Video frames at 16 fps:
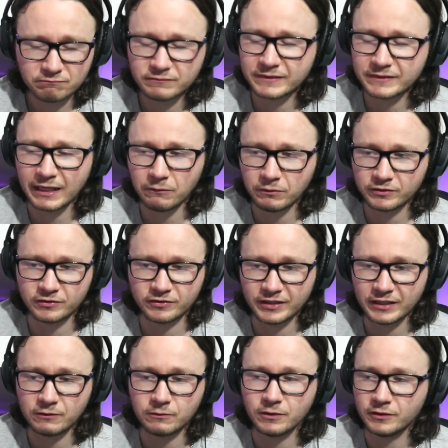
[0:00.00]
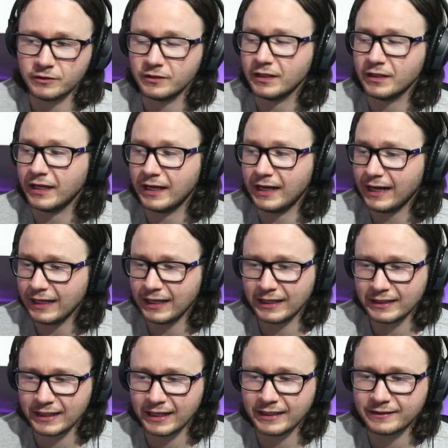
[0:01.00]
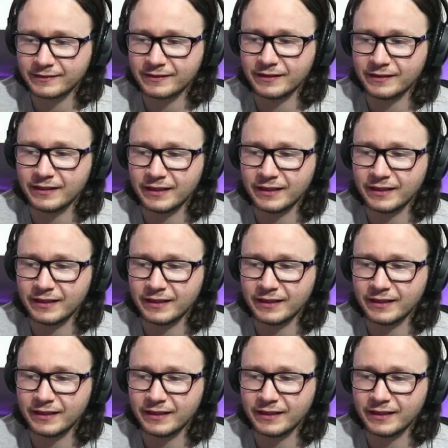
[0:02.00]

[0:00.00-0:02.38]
that was a sick one. Like, I liked it.